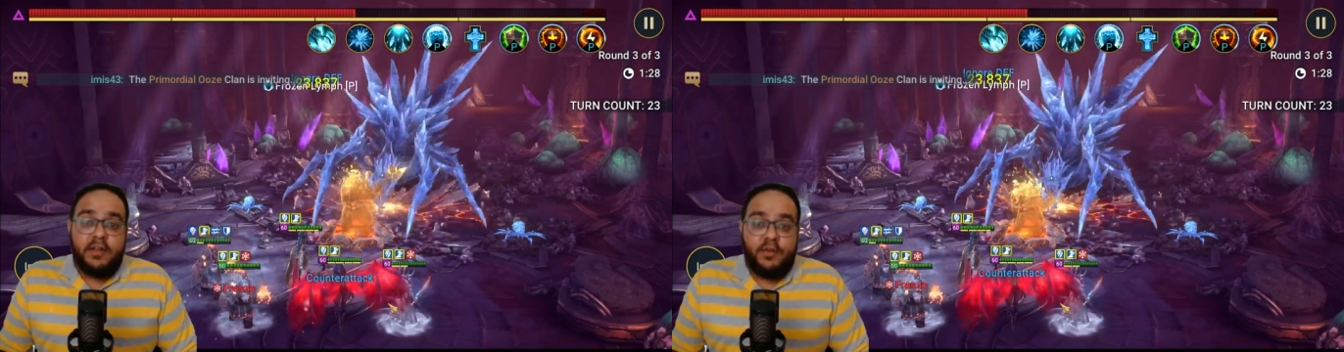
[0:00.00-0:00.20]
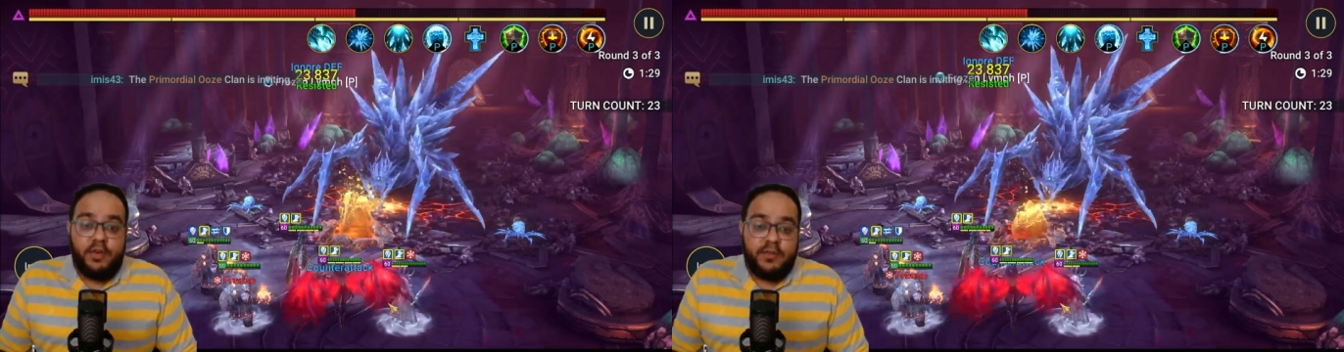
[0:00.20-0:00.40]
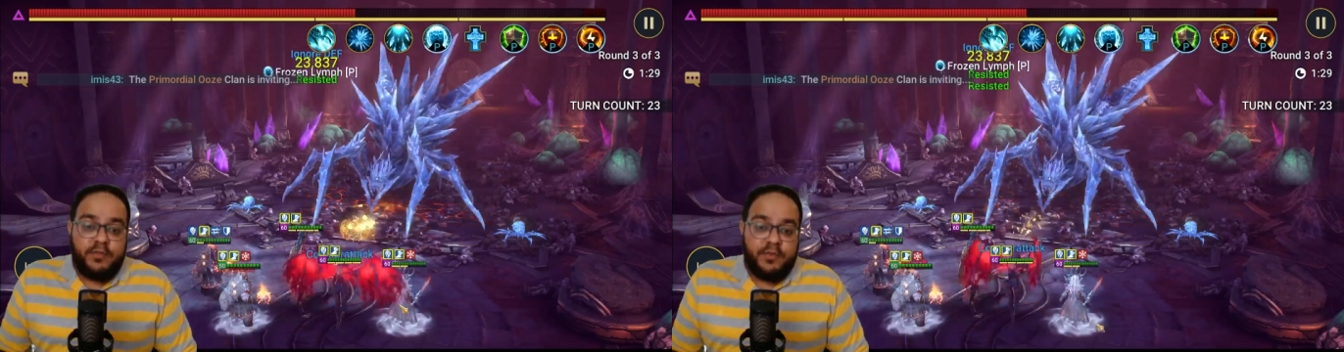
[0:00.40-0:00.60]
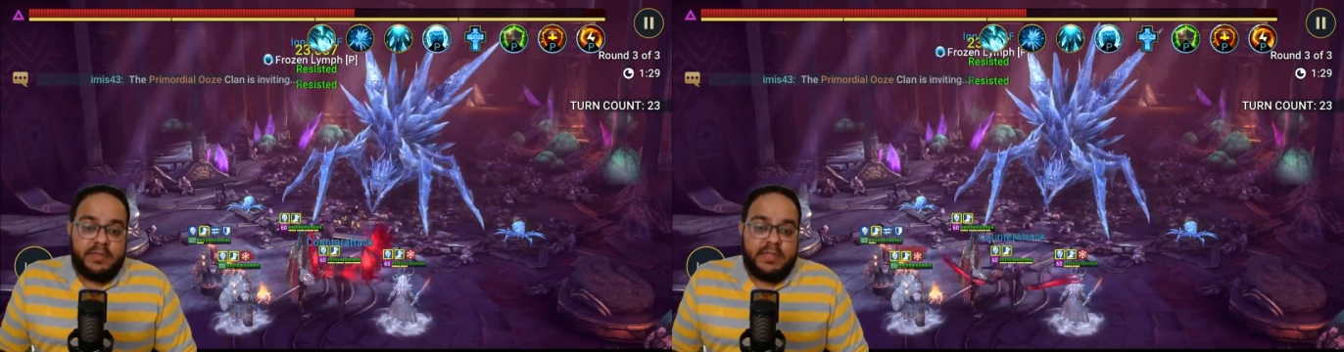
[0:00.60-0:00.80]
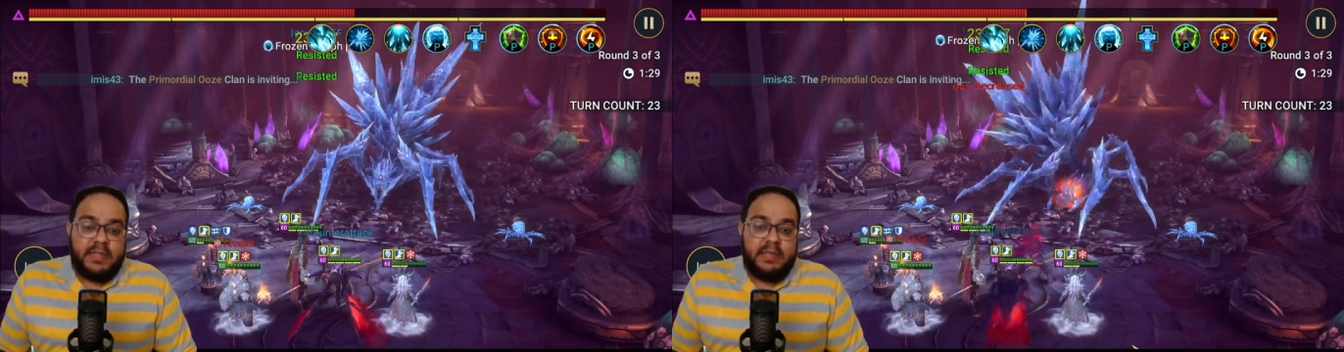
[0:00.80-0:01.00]
going for
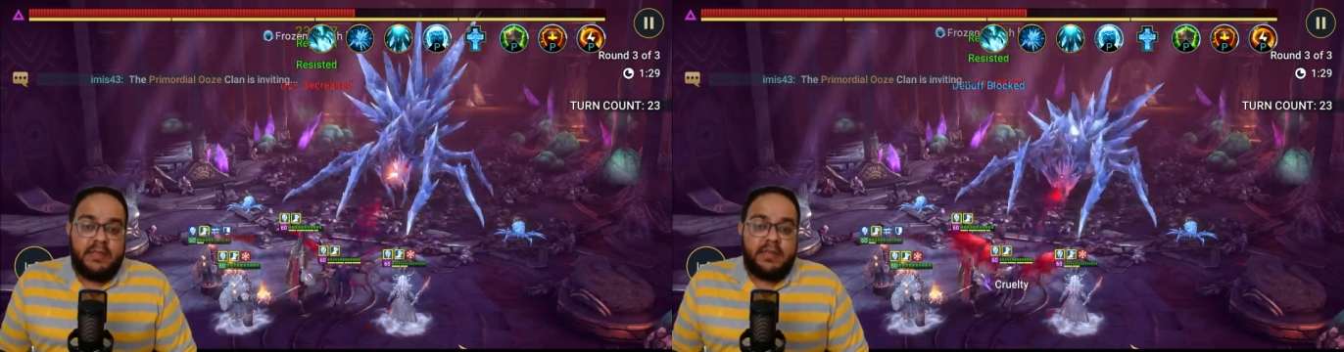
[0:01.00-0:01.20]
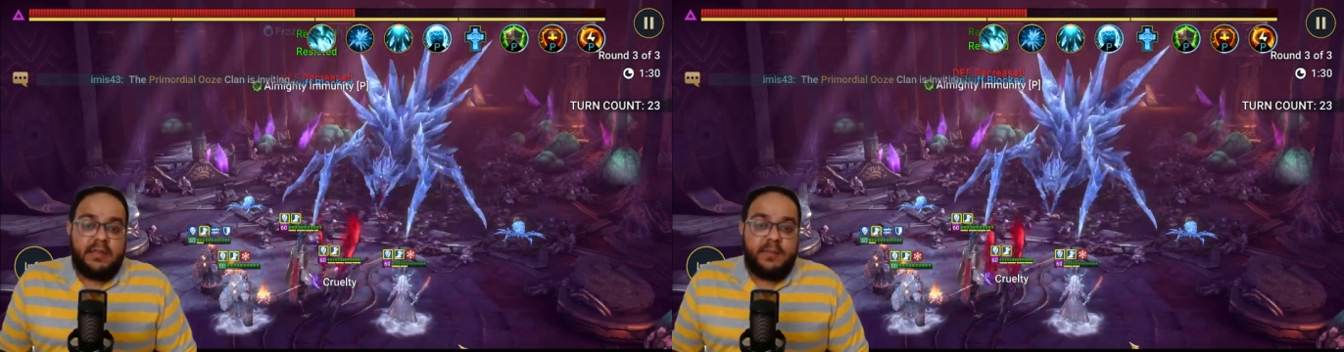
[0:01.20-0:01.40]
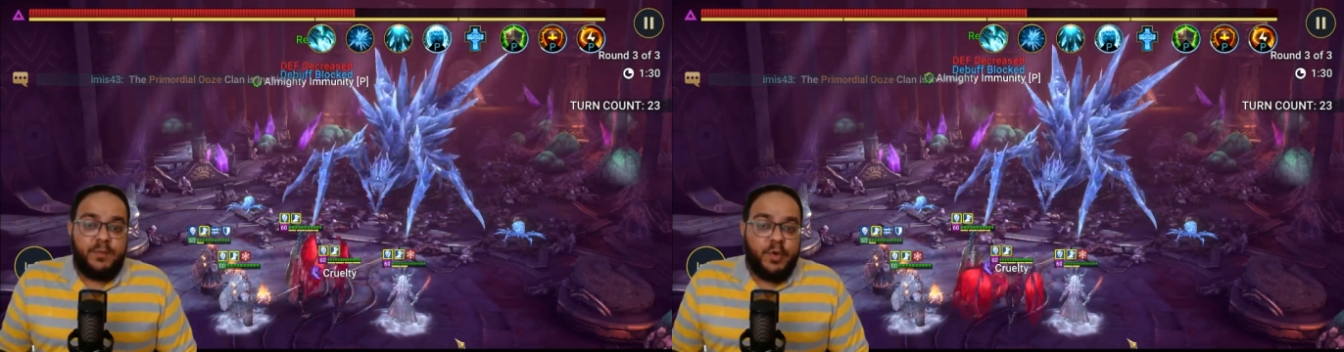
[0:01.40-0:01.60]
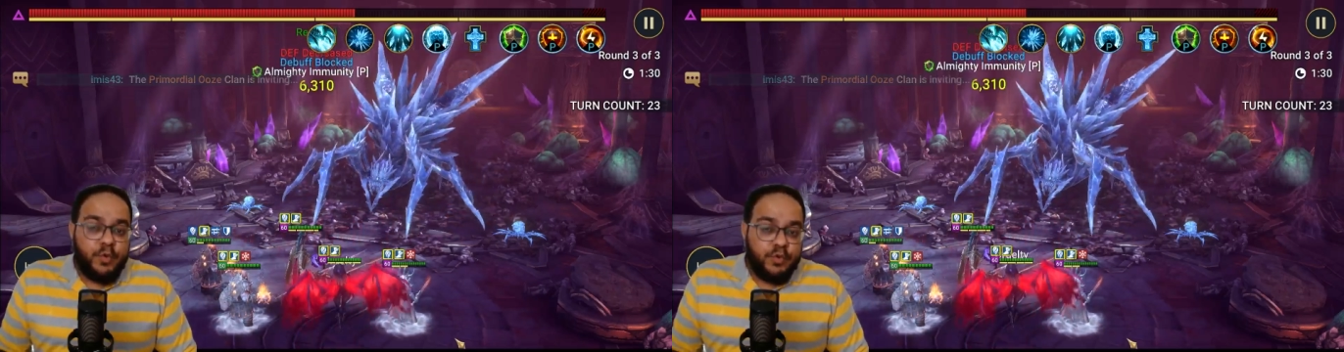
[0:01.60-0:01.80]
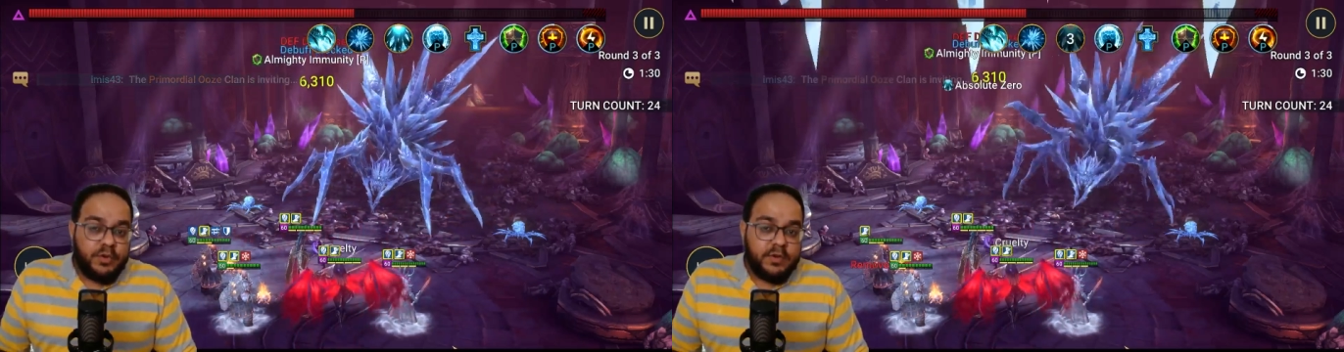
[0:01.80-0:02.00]
the new